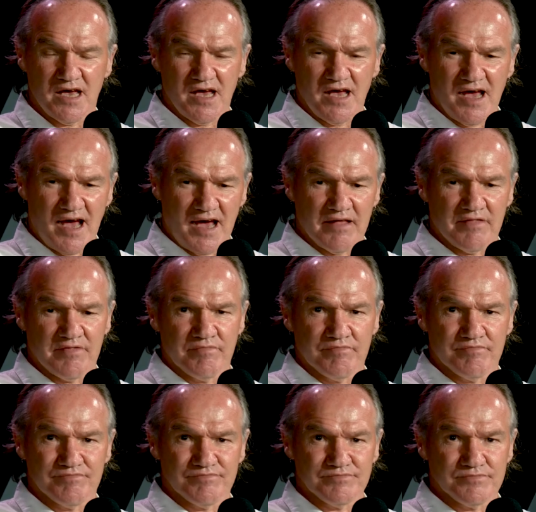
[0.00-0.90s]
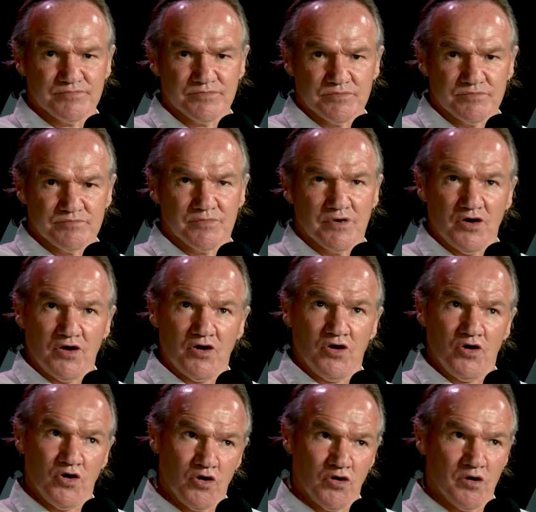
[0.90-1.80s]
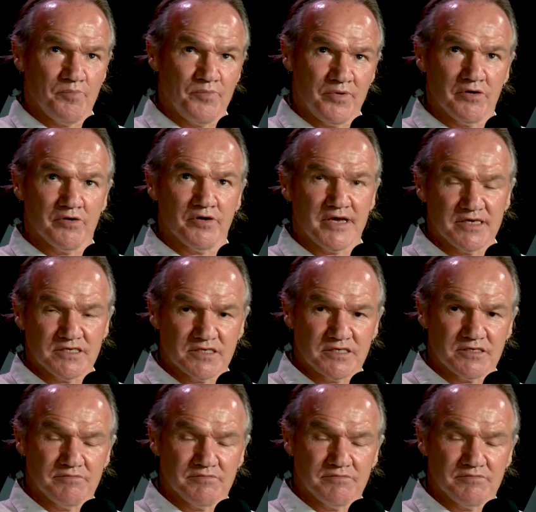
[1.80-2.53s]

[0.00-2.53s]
and her ability